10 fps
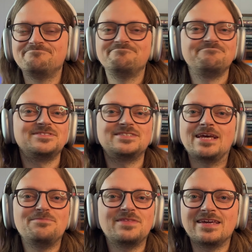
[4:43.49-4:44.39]
Same
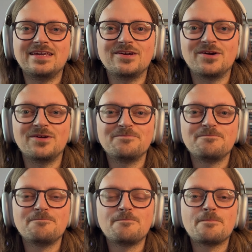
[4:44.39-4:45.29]
thing here.
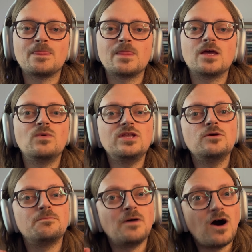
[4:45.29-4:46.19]
When you
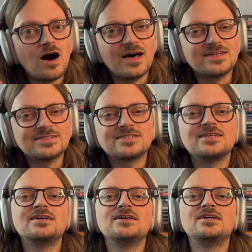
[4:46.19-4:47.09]
pause,
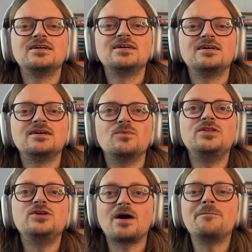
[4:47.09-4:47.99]
when
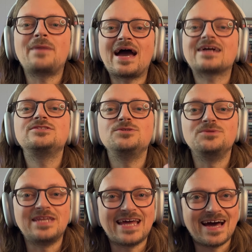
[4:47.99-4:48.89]
you come back to
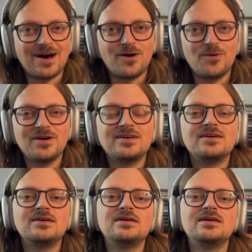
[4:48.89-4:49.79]
now,
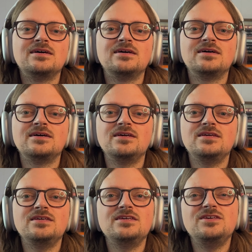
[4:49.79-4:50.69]

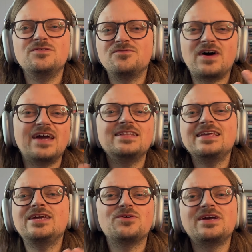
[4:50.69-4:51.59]
you finally
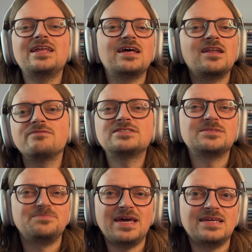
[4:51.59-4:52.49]
create enough
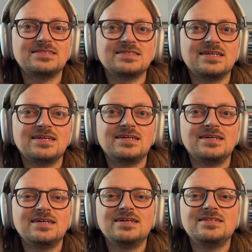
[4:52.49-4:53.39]
space
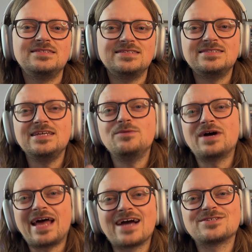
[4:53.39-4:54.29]
to see what
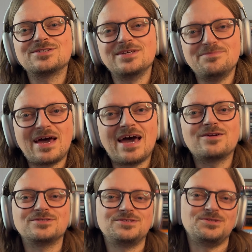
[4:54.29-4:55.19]
actually
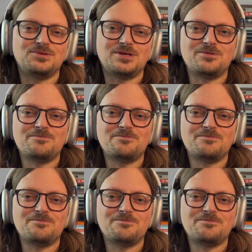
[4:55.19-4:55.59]
matters to you.